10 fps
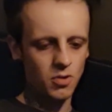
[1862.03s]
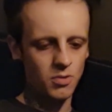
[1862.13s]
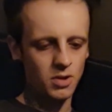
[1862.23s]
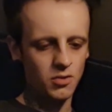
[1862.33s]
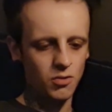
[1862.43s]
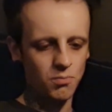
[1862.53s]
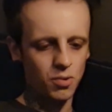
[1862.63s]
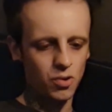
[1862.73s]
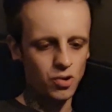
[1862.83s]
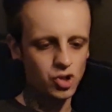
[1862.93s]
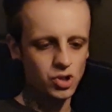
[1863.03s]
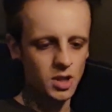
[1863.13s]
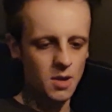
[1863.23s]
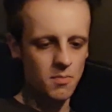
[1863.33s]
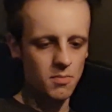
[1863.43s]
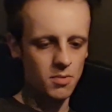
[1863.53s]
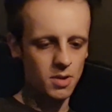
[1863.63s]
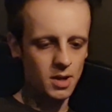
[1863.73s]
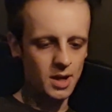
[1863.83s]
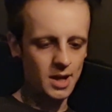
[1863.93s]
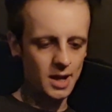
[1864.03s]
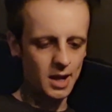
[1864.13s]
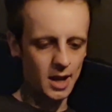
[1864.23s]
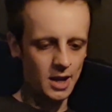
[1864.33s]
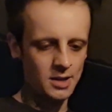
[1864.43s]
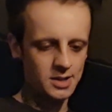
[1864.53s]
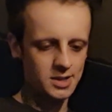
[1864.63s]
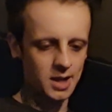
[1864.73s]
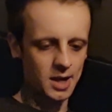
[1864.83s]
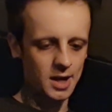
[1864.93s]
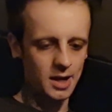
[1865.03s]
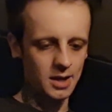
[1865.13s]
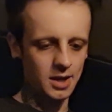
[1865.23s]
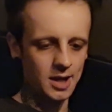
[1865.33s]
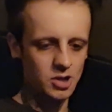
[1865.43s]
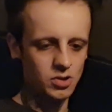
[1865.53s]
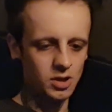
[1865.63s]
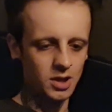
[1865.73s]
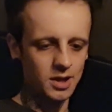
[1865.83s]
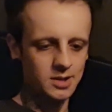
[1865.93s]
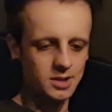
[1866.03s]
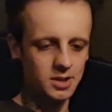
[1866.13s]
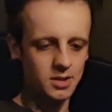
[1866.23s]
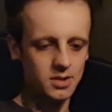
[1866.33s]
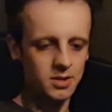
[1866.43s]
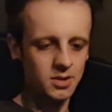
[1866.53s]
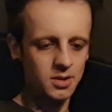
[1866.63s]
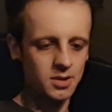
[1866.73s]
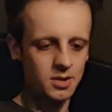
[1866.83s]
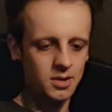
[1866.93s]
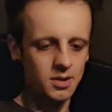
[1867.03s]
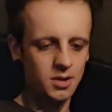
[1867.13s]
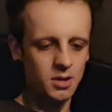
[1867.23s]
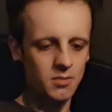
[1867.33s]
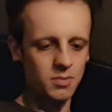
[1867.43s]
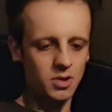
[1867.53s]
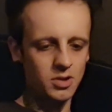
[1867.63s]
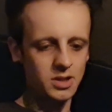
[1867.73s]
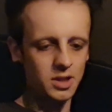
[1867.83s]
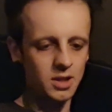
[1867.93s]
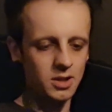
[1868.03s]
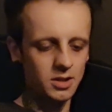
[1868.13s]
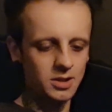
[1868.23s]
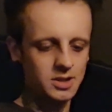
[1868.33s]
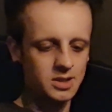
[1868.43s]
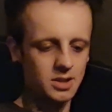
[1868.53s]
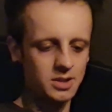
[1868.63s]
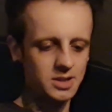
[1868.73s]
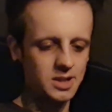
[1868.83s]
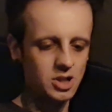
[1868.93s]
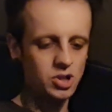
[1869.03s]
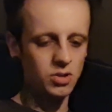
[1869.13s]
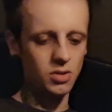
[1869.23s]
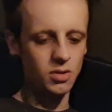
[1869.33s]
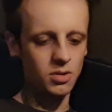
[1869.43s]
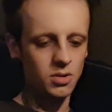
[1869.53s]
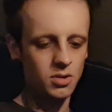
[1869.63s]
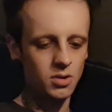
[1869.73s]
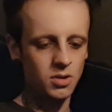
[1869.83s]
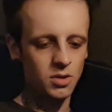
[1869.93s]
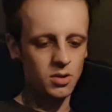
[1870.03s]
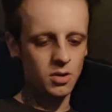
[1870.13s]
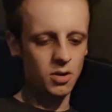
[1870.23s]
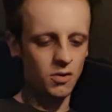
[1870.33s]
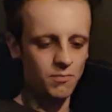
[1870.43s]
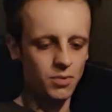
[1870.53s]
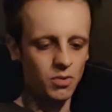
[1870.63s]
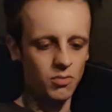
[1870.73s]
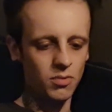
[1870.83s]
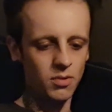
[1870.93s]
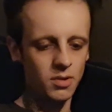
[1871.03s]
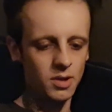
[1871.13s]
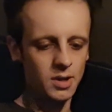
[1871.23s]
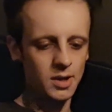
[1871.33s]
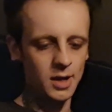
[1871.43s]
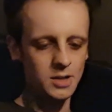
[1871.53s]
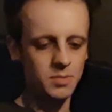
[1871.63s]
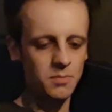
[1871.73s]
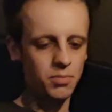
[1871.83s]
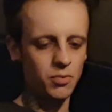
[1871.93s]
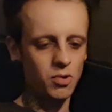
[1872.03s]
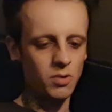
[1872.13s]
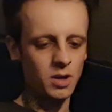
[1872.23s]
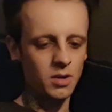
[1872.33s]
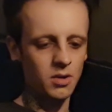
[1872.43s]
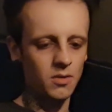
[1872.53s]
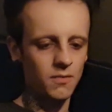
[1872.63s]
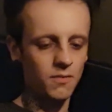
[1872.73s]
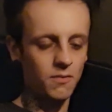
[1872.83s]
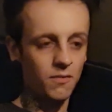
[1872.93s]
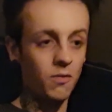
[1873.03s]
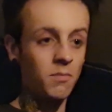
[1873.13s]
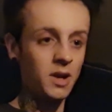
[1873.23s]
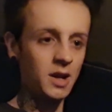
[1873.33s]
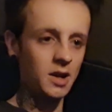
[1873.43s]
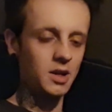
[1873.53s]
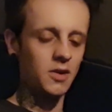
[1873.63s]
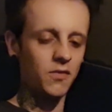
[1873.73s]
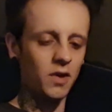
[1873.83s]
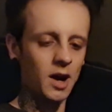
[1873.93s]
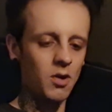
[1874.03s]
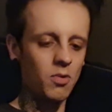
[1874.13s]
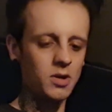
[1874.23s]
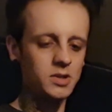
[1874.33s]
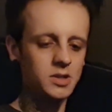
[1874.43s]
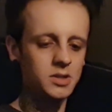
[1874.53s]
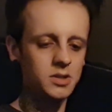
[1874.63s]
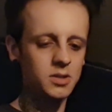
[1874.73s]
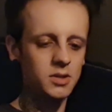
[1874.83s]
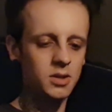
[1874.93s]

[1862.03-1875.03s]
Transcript: And we're going to push them inside the actual elixir. Because the sigil of Bune has been brewing, for me at least, for hours.